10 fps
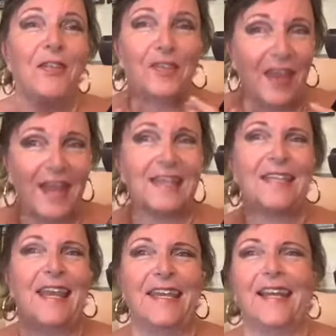That's
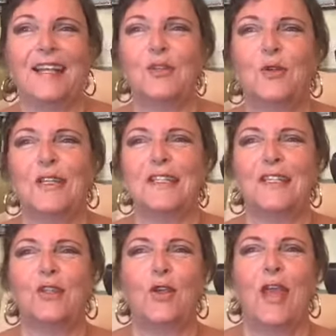it, that's all it is.
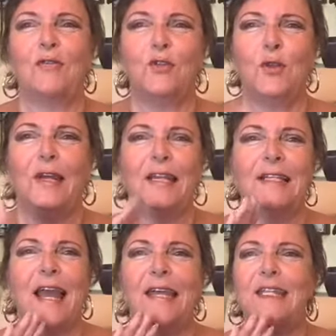So you have 2 little
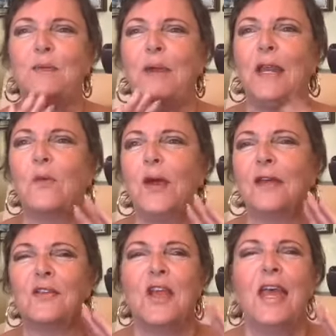tiny spinning
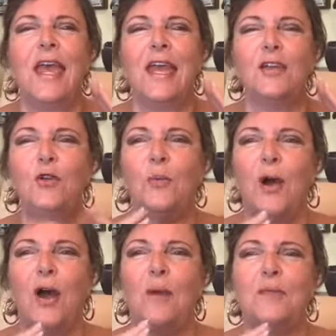wheels in your
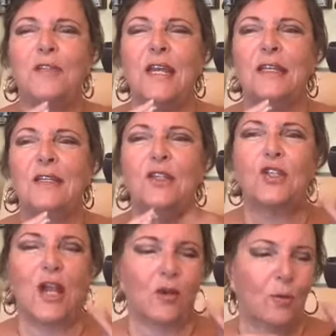palm centers,
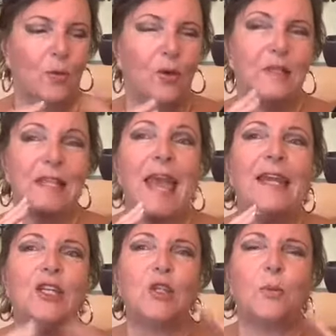chakra points, energy